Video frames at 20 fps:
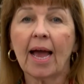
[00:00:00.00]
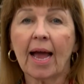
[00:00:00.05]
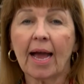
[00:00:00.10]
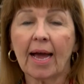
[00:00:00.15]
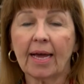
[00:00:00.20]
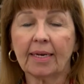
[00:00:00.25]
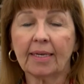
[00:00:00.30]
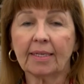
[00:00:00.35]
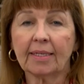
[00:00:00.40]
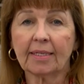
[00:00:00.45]

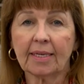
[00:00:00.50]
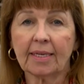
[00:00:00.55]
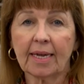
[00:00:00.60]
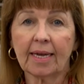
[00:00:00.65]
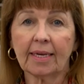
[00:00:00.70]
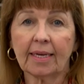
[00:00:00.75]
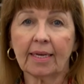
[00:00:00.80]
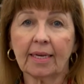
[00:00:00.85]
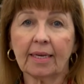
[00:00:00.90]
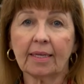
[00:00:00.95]
and he's
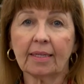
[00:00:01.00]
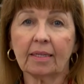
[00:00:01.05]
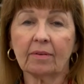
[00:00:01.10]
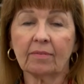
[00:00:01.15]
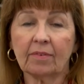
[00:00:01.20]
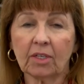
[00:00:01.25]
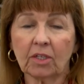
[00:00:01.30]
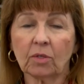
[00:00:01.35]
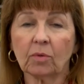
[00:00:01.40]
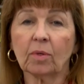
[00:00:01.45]
taking the
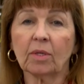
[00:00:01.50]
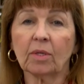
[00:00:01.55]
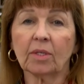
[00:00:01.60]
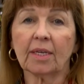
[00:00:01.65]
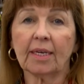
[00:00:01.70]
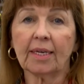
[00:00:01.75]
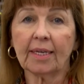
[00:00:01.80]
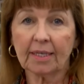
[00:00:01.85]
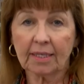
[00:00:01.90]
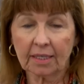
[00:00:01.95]
visuals
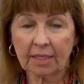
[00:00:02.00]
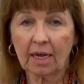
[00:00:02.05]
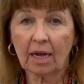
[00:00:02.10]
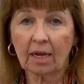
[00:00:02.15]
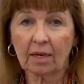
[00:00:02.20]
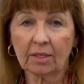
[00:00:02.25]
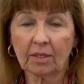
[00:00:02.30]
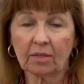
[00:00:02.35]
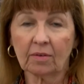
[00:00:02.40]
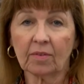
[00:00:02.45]
and his
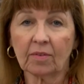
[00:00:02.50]
knowledge